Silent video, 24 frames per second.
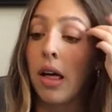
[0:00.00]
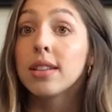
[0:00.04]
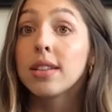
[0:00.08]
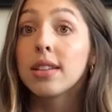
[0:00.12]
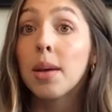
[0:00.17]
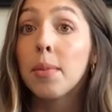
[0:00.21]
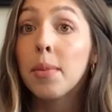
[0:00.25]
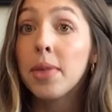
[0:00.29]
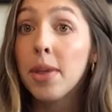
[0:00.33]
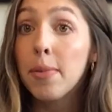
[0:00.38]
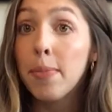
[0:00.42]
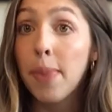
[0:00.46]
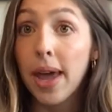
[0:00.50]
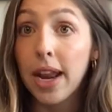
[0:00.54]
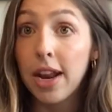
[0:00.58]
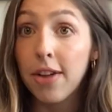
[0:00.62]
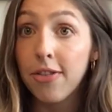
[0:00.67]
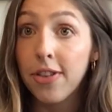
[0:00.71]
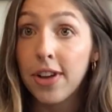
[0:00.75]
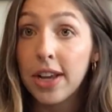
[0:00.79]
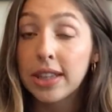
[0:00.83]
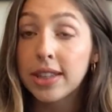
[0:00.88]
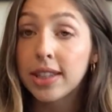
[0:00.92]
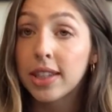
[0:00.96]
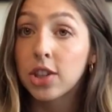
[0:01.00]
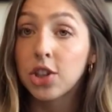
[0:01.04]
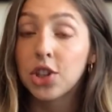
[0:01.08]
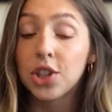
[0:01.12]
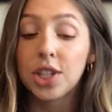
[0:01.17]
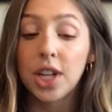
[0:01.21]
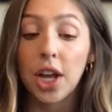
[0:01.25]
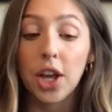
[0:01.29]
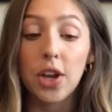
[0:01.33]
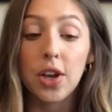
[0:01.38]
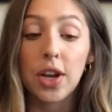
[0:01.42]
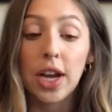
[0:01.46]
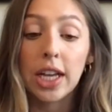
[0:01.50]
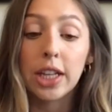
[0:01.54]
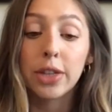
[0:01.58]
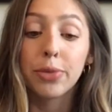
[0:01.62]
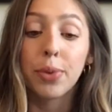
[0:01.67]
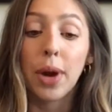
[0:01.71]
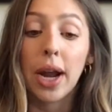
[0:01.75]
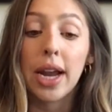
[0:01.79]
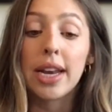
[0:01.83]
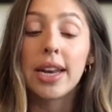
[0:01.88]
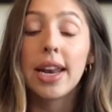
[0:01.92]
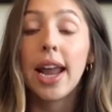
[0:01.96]
Some of the benefits, I'll just tell you guys
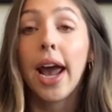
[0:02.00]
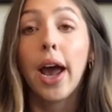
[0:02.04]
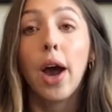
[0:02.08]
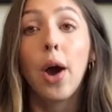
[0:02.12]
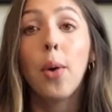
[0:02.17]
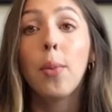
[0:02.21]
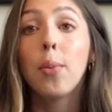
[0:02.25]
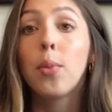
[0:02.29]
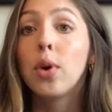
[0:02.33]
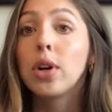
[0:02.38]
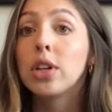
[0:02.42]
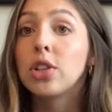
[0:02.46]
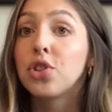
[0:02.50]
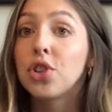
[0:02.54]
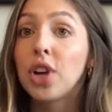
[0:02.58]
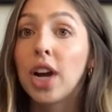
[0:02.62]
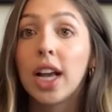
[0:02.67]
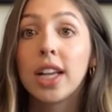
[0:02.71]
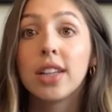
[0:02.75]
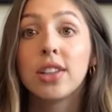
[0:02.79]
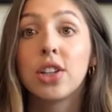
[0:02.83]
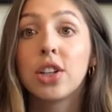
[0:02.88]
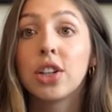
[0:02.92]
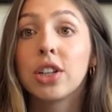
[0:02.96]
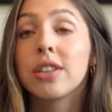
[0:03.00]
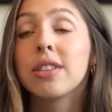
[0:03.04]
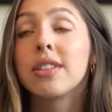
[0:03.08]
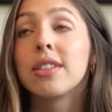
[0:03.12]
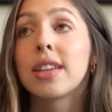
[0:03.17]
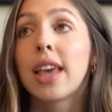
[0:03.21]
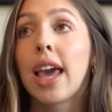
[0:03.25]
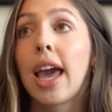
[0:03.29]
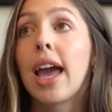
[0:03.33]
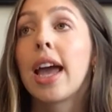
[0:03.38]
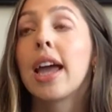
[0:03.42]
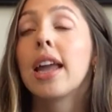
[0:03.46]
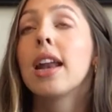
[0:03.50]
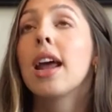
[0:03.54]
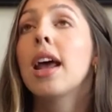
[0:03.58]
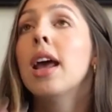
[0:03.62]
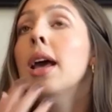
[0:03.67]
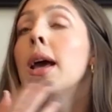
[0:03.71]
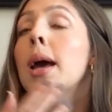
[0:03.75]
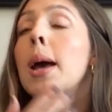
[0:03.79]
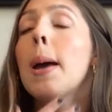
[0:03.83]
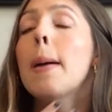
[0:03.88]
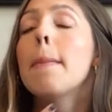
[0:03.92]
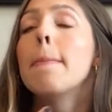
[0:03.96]
right now: moisturizing your skin,
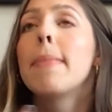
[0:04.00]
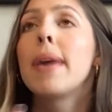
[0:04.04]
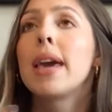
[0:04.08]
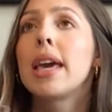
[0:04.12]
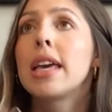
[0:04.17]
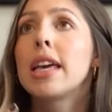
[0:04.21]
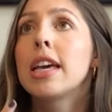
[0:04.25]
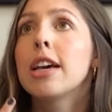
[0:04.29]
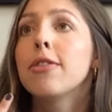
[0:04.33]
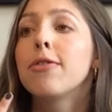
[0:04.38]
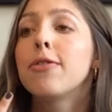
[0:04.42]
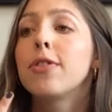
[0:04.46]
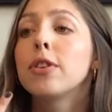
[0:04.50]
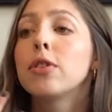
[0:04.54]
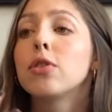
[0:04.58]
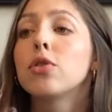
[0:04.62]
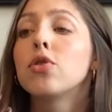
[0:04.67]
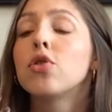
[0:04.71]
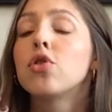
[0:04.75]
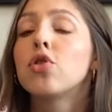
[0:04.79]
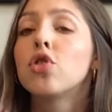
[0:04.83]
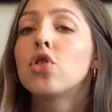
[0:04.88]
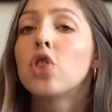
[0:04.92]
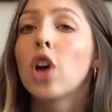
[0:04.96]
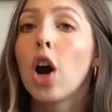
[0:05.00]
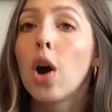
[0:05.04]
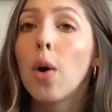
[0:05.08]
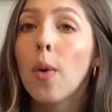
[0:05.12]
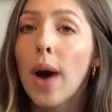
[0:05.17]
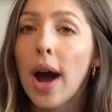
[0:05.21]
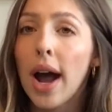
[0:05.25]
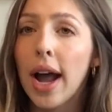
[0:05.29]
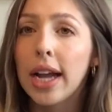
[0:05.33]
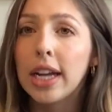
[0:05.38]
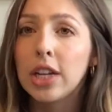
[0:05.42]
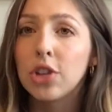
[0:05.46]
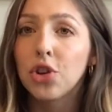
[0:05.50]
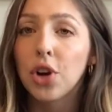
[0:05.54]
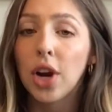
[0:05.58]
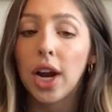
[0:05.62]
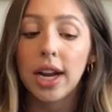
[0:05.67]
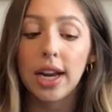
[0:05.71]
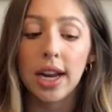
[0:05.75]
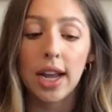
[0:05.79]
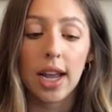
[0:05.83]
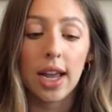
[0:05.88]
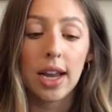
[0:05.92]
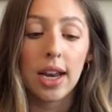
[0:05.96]
making it feel so
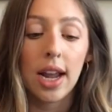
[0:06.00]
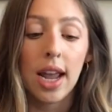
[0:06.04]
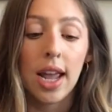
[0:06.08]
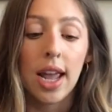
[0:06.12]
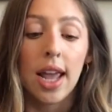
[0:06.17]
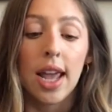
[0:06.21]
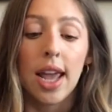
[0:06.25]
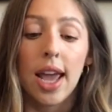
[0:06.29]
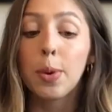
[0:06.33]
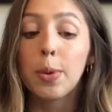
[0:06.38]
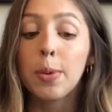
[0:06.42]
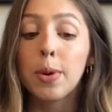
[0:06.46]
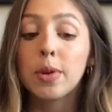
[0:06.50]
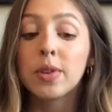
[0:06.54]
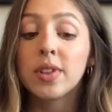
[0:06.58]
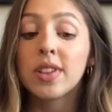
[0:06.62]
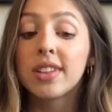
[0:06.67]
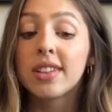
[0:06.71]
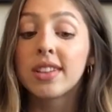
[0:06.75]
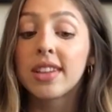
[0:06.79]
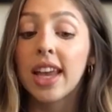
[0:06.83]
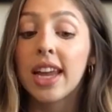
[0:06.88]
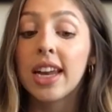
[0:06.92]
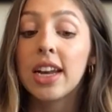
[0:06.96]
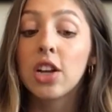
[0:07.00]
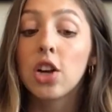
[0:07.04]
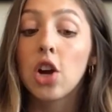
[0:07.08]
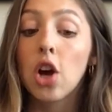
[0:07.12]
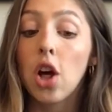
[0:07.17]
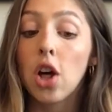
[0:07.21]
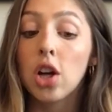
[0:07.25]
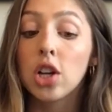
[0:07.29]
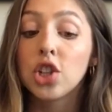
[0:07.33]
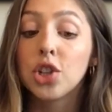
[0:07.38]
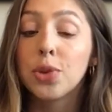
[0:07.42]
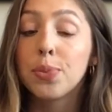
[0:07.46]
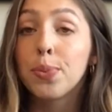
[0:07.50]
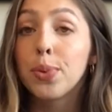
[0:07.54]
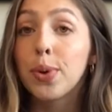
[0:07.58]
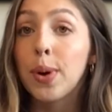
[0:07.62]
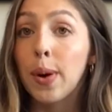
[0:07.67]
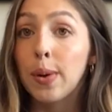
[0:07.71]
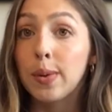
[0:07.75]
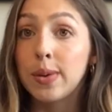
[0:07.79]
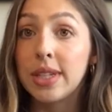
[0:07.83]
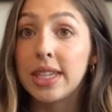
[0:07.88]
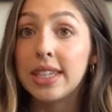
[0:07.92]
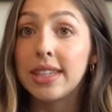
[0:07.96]
hydrated, promotes skin collagen
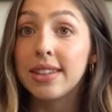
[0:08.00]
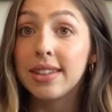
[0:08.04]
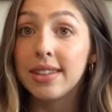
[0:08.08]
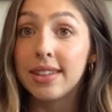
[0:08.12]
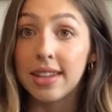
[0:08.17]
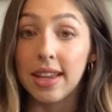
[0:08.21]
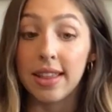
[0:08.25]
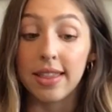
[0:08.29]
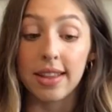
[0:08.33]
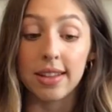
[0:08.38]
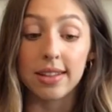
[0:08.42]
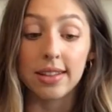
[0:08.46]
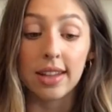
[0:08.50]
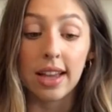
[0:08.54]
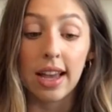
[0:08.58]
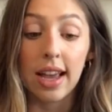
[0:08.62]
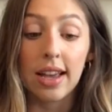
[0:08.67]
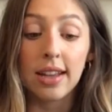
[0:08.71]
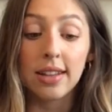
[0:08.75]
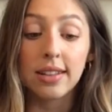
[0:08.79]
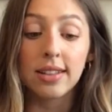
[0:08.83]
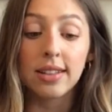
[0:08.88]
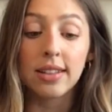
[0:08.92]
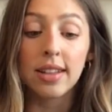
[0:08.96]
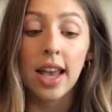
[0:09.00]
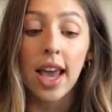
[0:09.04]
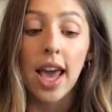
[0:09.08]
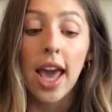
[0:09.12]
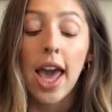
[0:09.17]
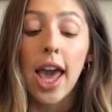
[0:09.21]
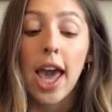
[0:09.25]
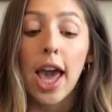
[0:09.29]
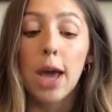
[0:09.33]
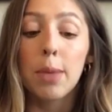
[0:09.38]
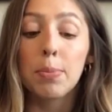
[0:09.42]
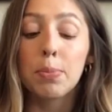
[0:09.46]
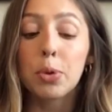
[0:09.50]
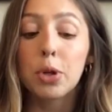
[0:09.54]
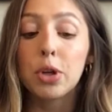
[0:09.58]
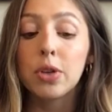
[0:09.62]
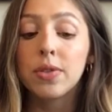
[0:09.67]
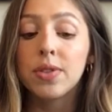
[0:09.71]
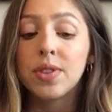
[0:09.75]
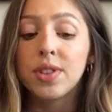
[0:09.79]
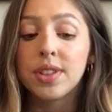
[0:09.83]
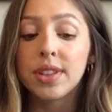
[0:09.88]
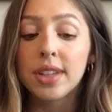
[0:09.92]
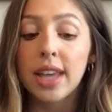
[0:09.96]
protein synthesis, improves
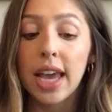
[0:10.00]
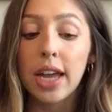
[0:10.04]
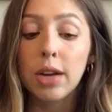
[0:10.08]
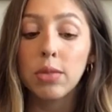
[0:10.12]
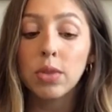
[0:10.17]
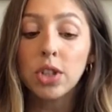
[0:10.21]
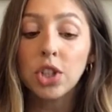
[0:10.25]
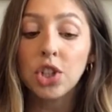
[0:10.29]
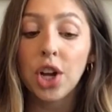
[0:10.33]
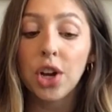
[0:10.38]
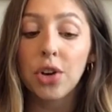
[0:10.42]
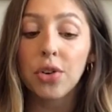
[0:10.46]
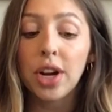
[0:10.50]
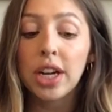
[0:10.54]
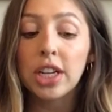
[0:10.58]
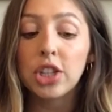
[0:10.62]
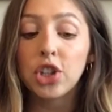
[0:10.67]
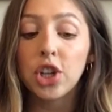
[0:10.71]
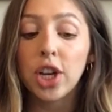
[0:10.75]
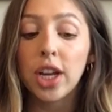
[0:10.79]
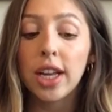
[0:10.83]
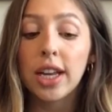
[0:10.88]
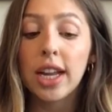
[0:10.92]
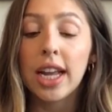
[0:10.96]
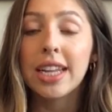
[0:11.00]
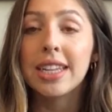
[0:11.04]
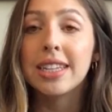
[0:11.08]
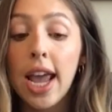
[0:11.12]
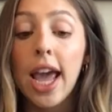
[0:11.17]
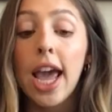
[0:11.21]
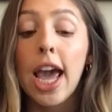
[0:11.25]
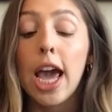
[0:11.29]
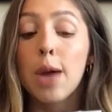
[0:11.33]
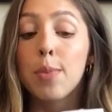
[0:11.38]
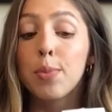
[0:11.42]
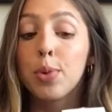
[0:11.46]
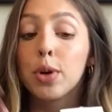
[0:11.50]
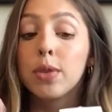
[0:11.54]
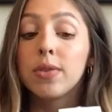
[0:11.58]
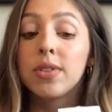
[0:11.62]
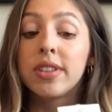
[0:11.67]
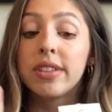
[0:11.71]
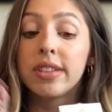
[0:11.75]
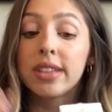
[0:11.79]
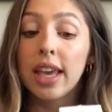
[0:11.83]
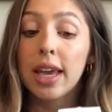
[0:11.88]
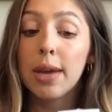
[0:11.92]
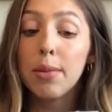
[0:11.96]
skin regeneration, and improves
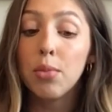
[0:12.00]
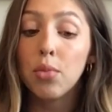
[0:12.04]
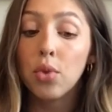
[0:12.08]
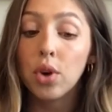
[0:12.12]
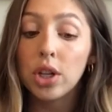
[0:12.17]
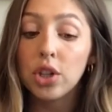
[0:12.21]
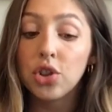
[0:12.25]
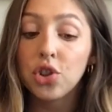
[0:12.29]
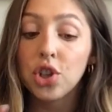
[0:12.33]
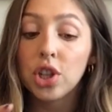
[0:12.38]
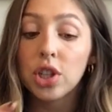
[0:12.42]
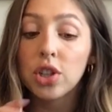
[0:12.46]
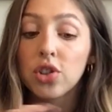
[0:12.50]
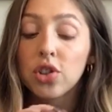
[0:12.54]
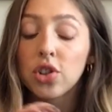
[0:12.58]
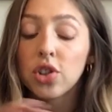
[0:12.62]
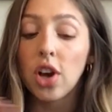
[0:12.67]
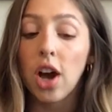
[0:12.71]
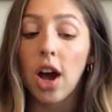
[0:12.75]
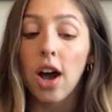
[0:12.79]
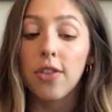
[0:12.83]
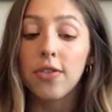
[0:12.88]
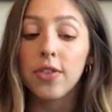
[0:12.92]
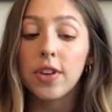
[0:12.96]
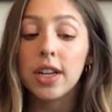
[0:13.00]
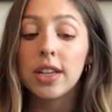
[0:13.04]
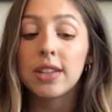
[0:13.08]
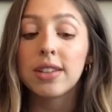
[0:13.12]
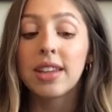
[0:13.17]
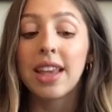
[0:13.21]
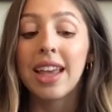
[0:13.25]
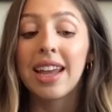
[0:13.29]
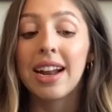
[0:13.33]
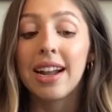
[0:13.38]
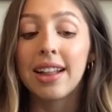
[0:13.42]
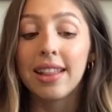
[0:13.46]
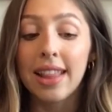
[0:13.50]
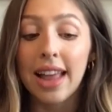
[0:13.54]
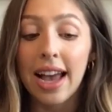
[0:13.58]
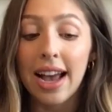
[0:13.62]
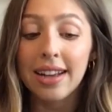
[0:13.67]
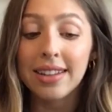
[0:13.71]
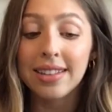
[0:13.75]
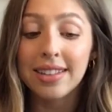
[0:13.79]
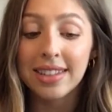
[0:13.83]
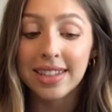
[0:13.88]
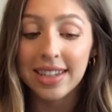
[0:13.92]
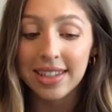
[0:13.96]
skin moisture, softness, and
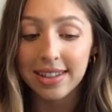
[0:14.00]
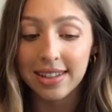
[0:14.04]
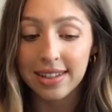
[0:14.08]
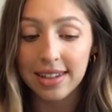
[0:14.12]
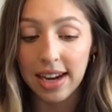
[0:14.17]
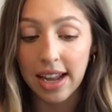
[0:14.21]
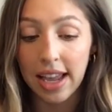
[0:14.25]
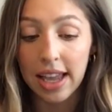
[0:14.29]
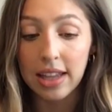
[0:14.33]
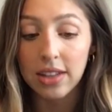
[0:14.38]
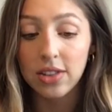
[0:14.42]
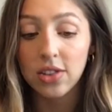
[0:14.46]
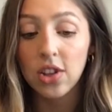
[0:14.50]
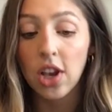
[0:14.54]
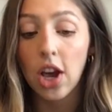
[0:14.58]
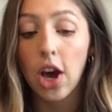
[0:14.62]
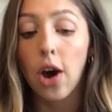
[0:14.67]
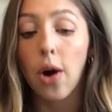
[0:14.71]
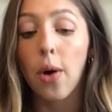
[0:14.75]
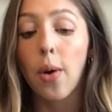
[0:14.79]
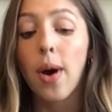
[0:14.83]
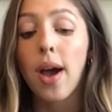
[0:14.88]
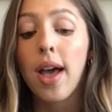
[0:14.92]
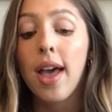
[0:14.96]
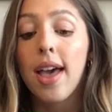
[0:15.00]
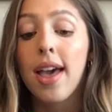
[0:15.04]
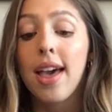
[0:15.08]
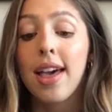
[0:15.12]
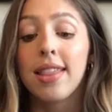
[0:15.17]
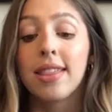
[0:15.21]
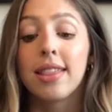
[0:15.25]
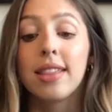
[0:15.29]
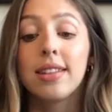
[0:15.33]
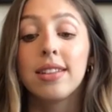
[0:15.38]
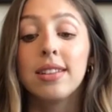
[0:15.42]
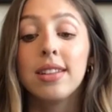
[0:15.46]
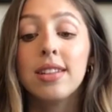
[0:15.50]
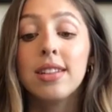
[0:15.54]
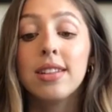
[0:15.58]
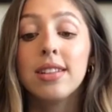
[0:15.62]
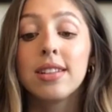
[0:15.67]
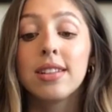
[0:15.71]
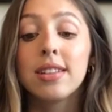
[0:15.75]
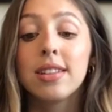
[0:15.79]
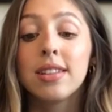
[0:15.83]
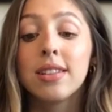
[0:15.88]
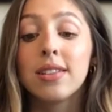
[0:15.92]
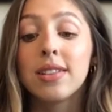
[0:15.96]
elasticity. So this is
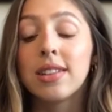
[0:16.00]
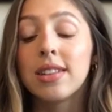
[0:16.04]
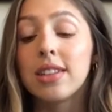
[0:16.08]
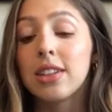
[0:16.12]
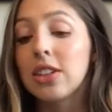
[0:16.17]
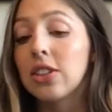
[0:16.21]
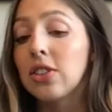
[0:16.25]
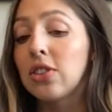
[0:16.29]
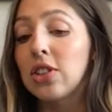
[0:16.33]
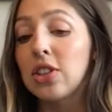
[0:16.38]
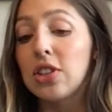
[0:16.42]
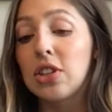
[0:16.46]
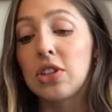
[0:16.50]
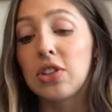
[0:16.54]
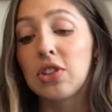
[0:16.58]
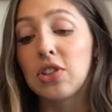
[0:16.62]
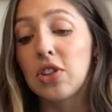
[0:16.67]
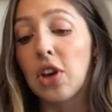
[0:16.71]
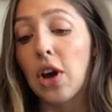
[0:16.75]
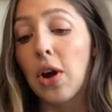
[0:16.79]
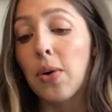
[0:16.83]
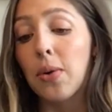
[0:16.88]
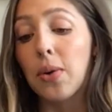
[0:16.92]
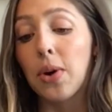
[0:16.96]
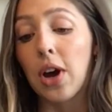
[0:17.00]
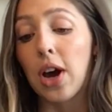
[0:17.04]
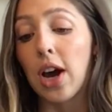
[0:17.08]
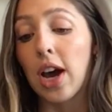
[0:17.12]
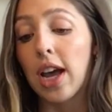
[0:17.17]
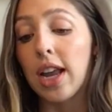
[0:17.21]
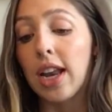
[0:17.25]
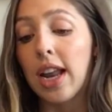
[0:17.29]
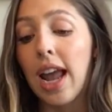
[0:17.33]
seriously so good.